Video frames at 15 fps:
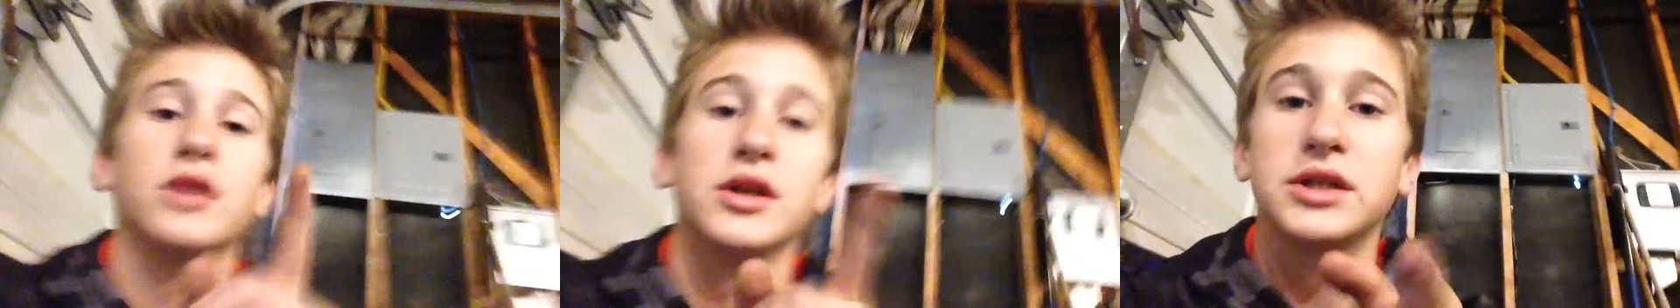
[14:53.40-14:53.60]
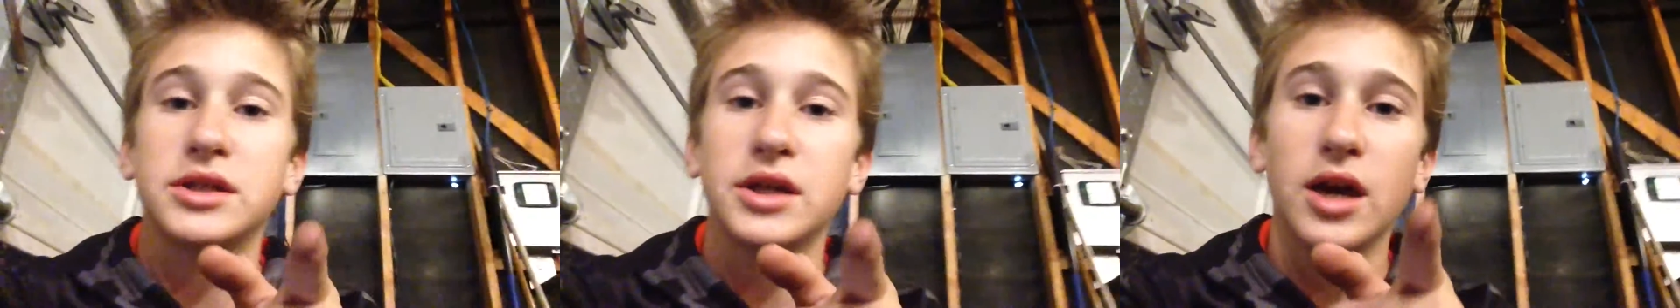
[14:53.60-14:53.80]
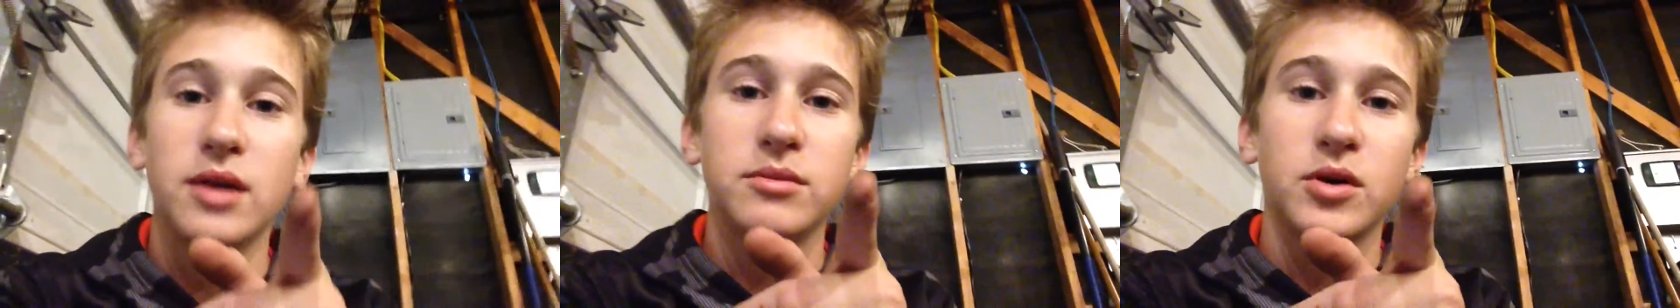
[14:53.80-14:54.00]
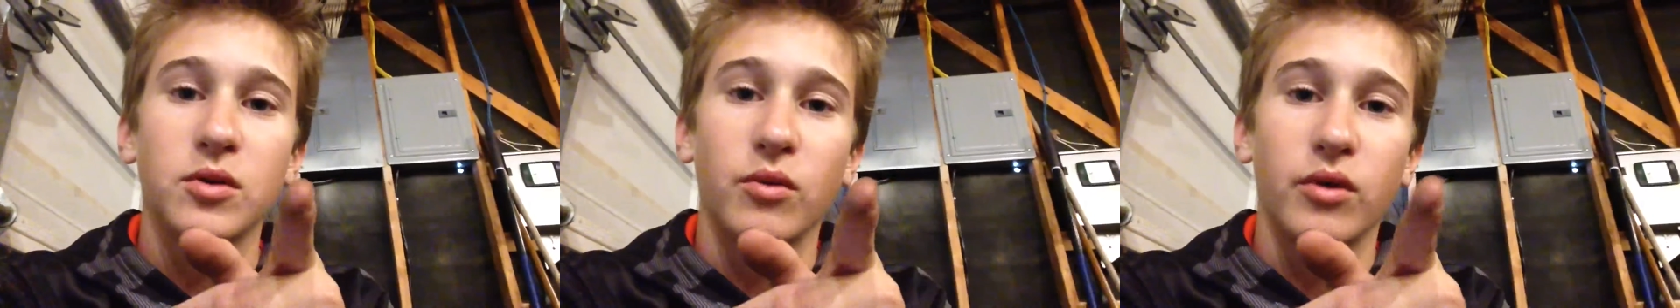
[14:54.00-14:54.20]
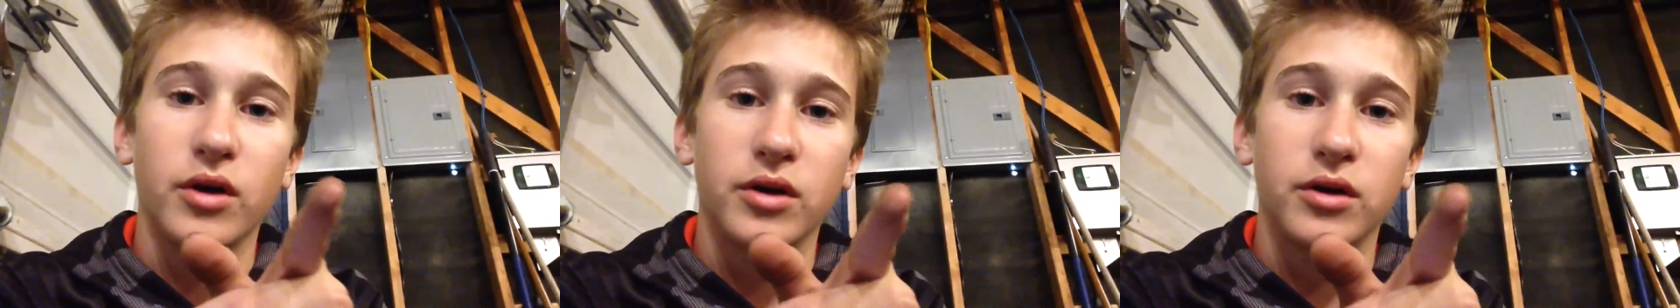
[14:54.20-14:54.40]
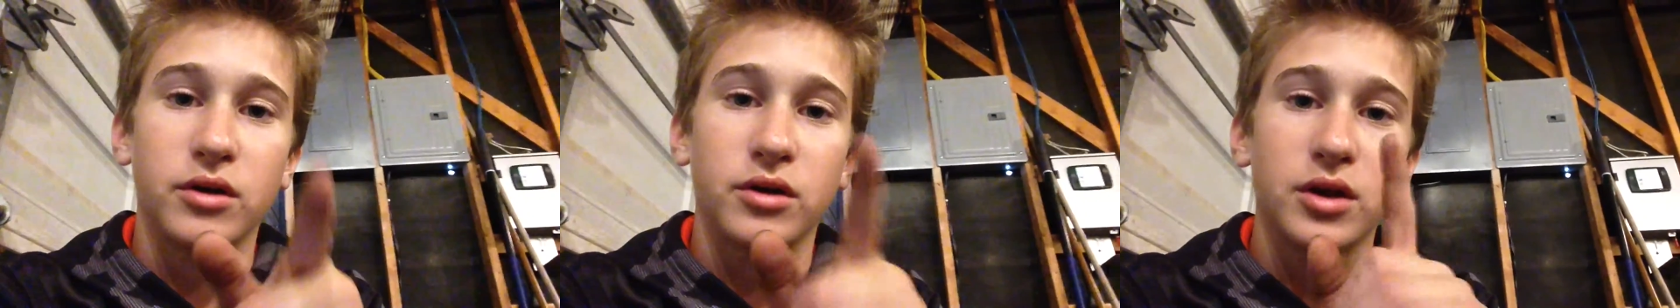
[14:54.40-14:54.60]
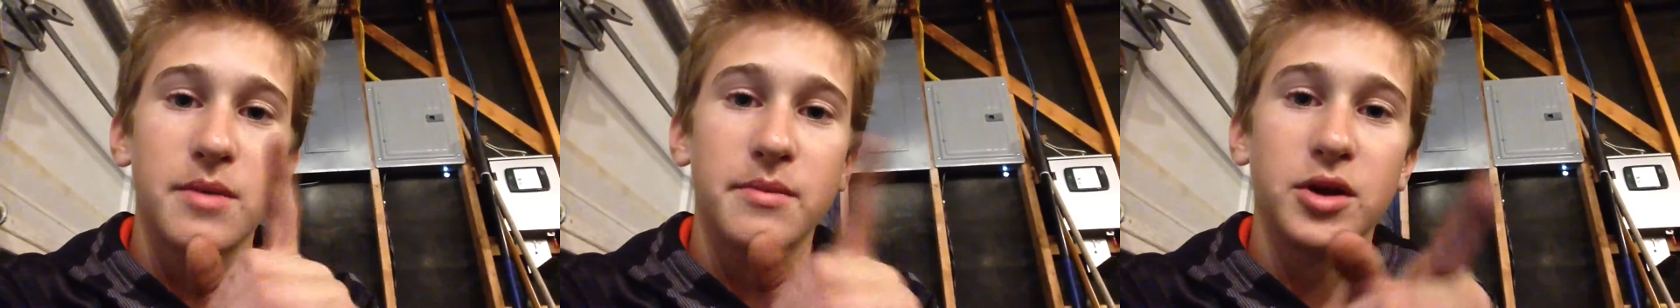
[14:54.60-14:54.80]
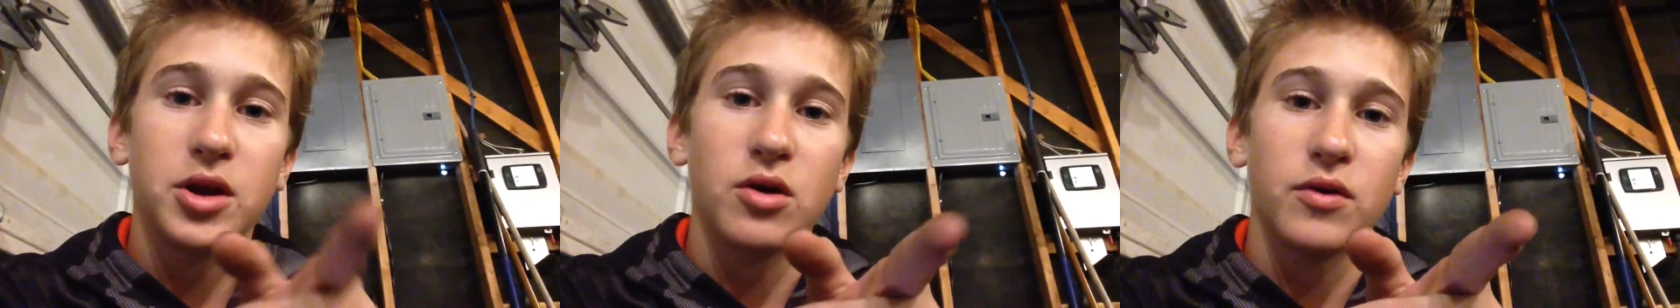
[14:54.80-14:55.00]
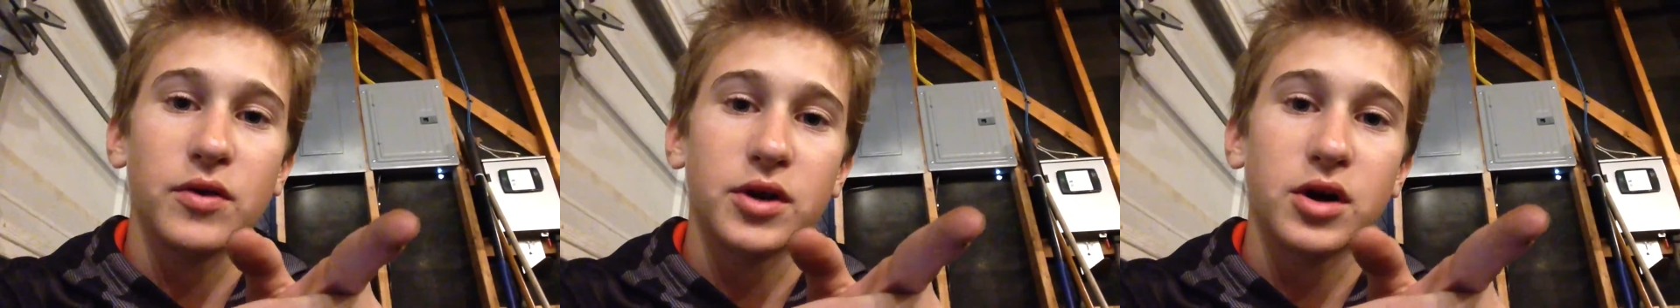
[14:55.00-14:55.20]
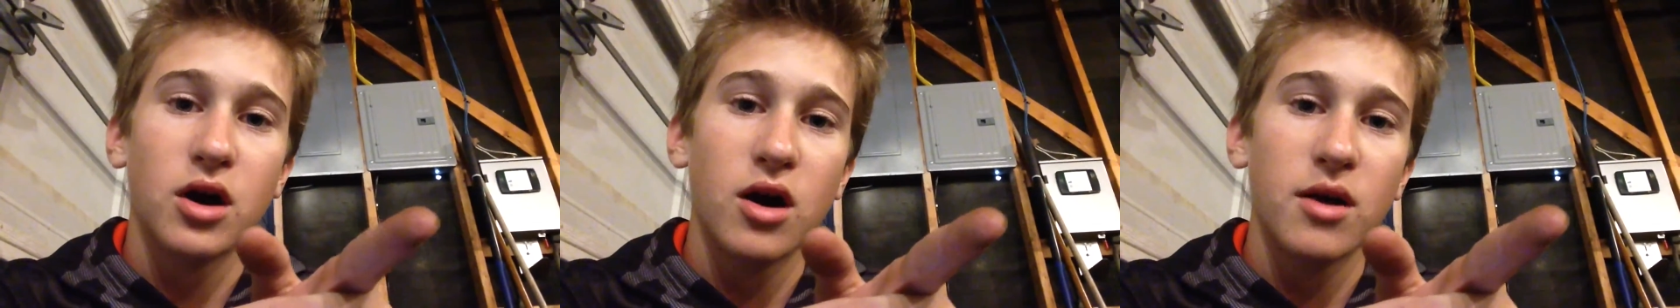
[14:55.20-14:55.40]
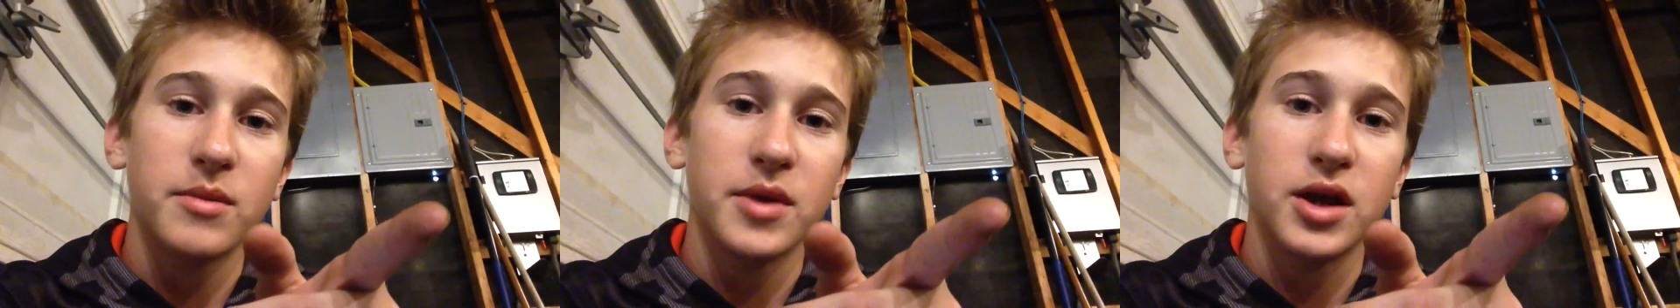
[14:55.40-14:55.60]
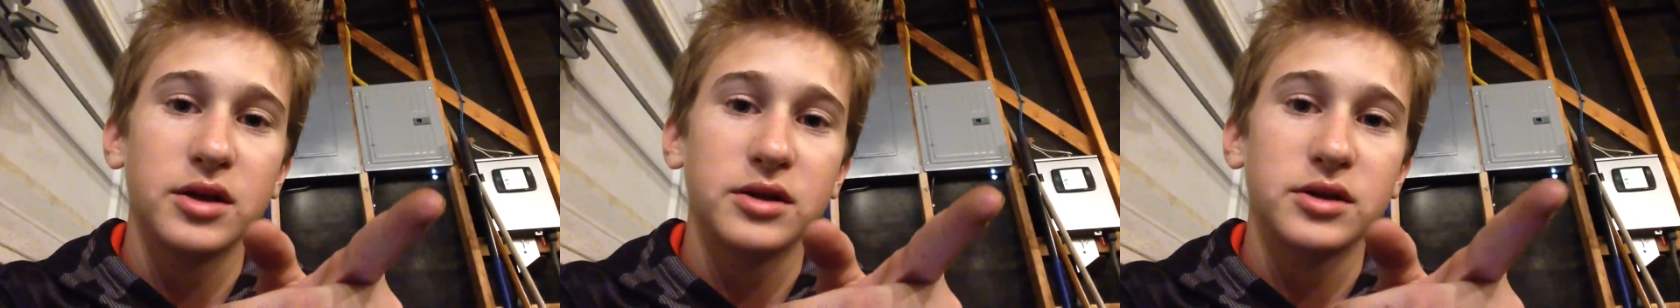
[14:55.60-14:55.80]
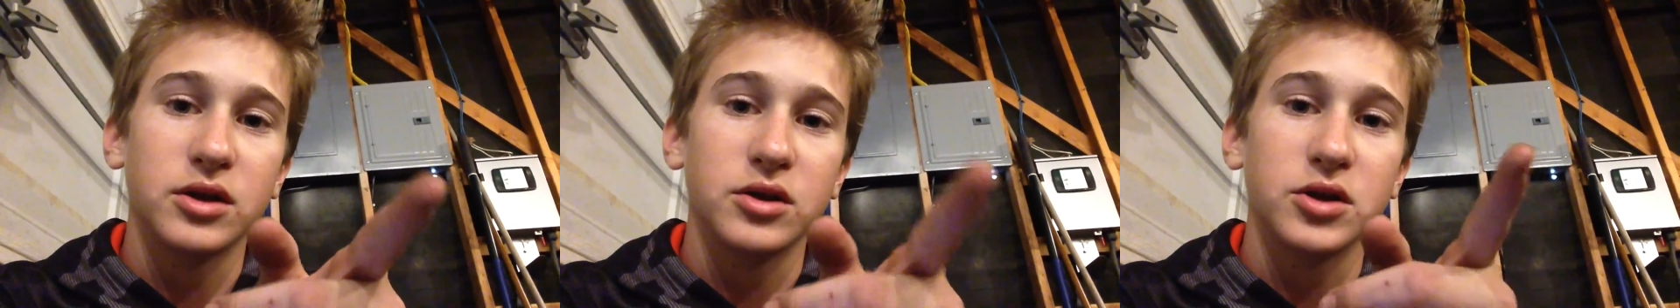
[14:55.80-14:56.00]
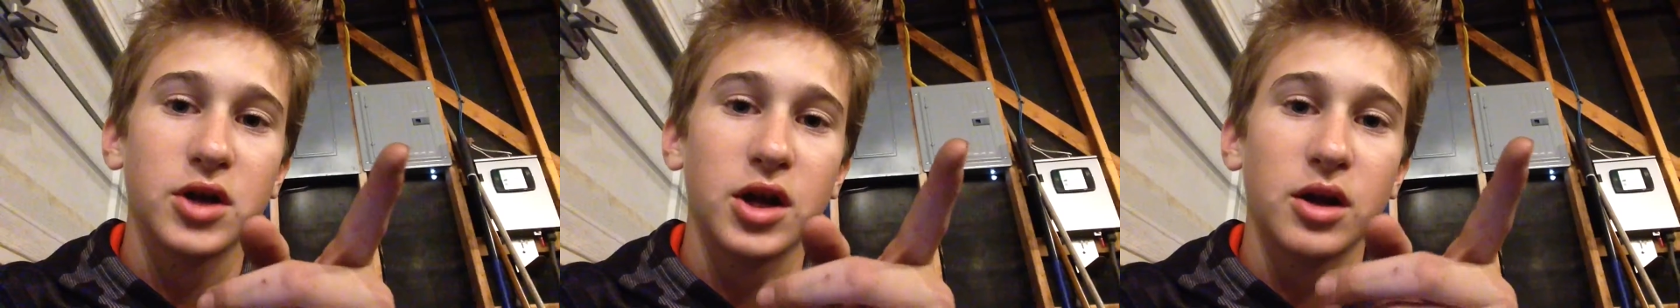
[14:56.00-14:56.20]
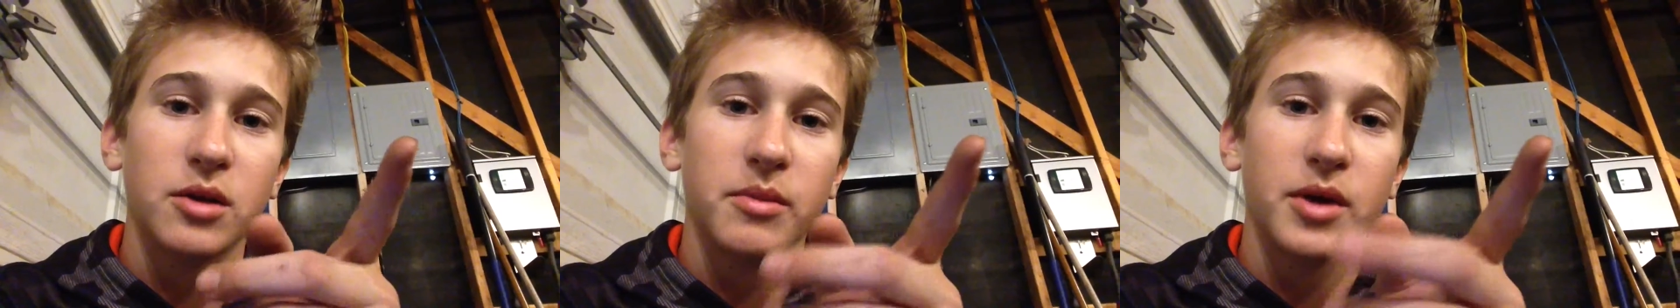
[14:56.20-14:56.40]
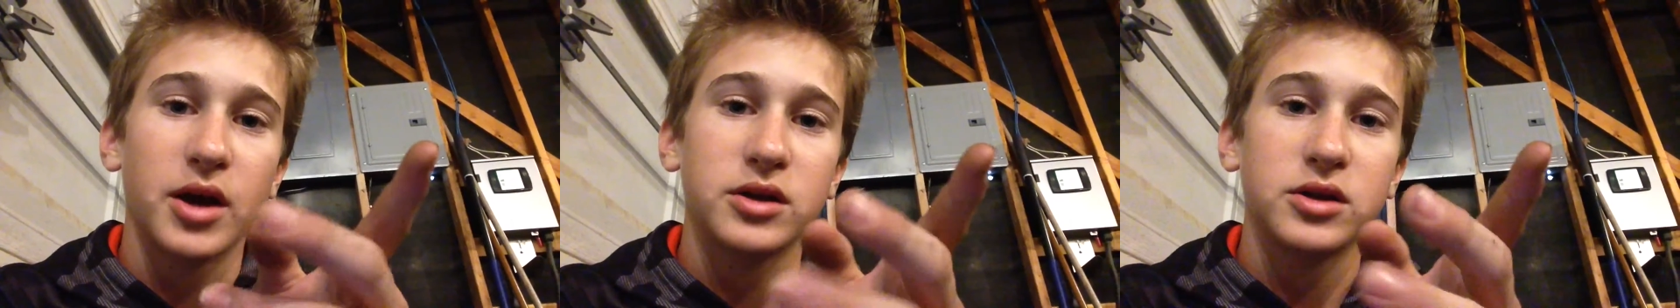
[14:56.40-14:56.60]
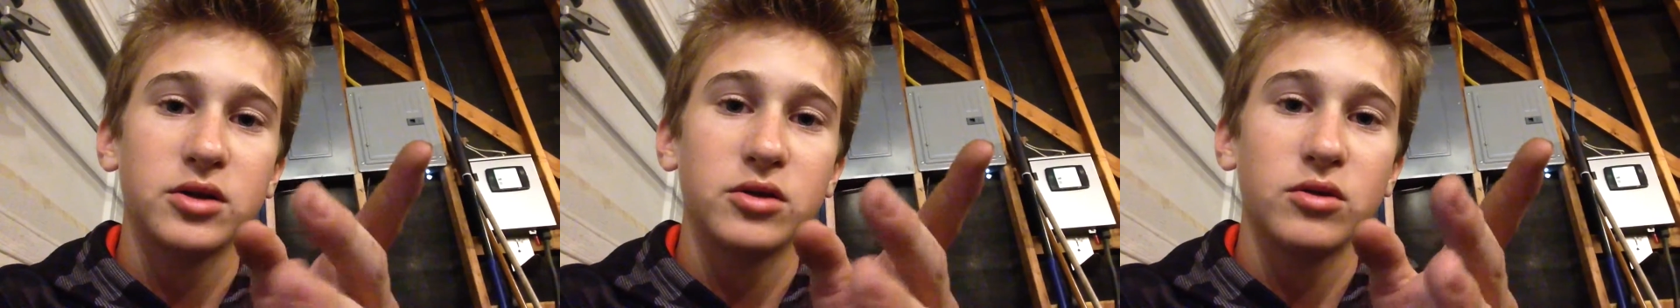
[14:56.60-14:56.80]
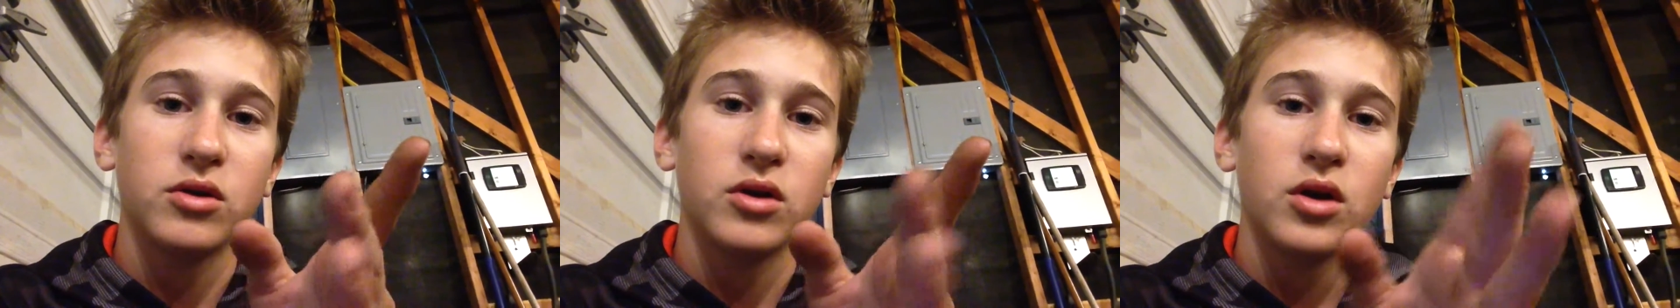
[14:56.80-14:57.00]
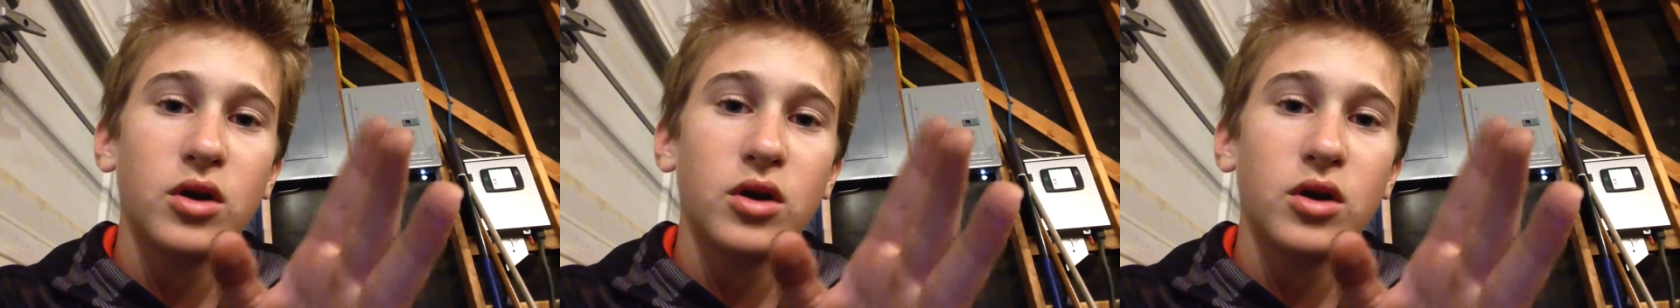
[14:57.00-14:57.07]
to send me one, let me know in the comments. I'll try to get back to you.